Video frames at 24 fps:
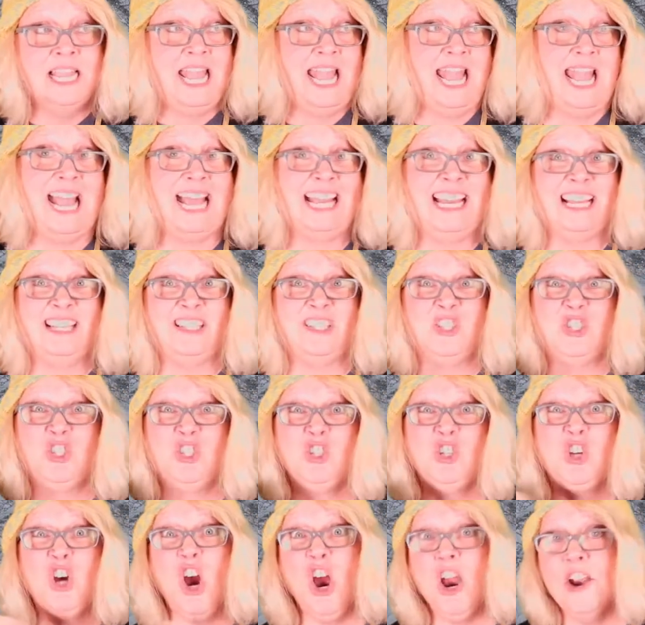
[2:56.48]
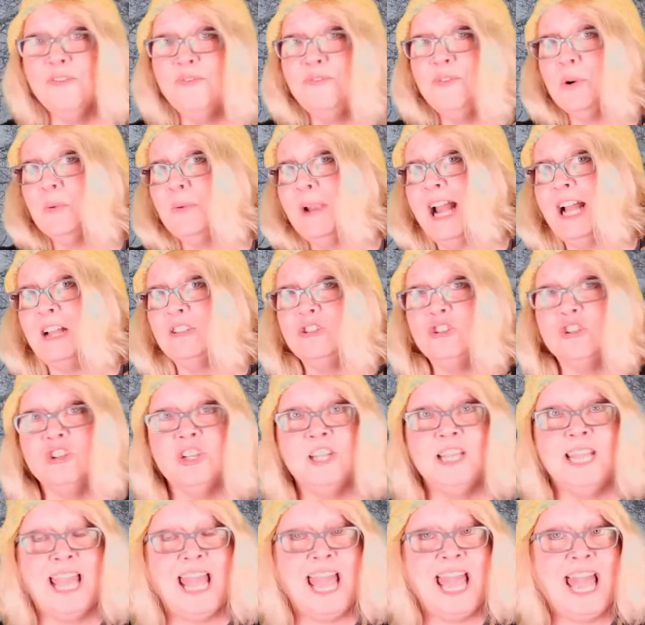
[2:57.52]
and a scarf around your
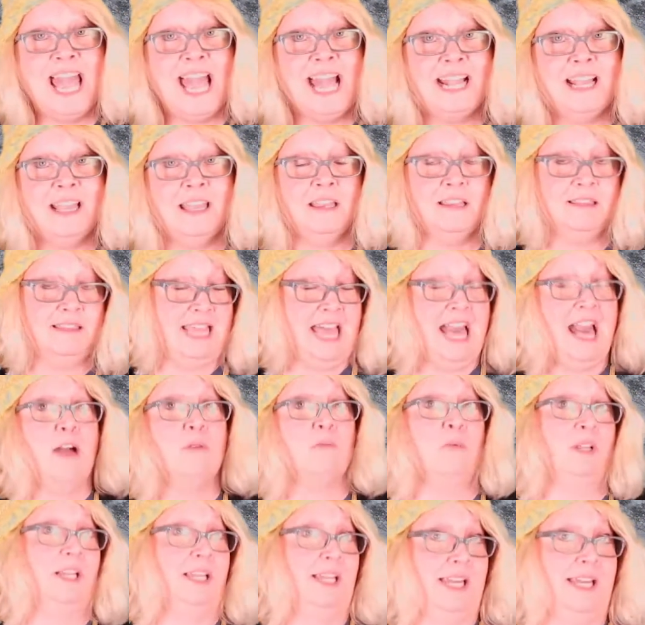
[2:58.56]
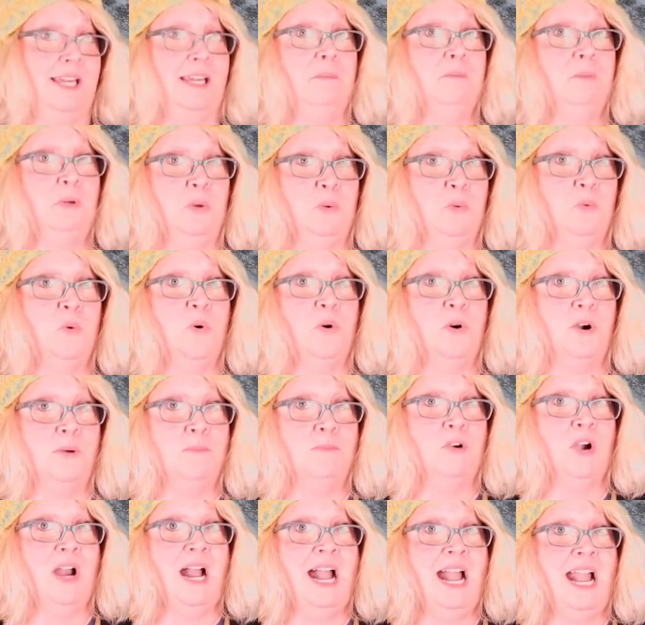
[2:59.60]
neck. That would keep you
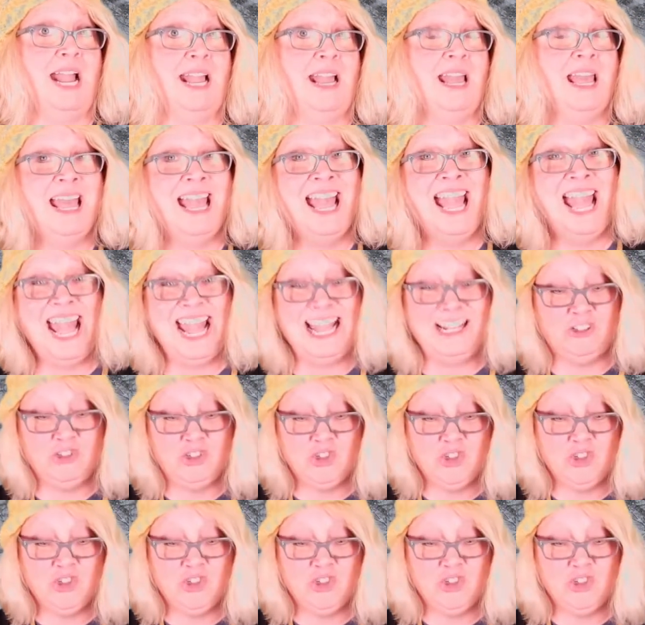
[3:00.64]
warm, right? And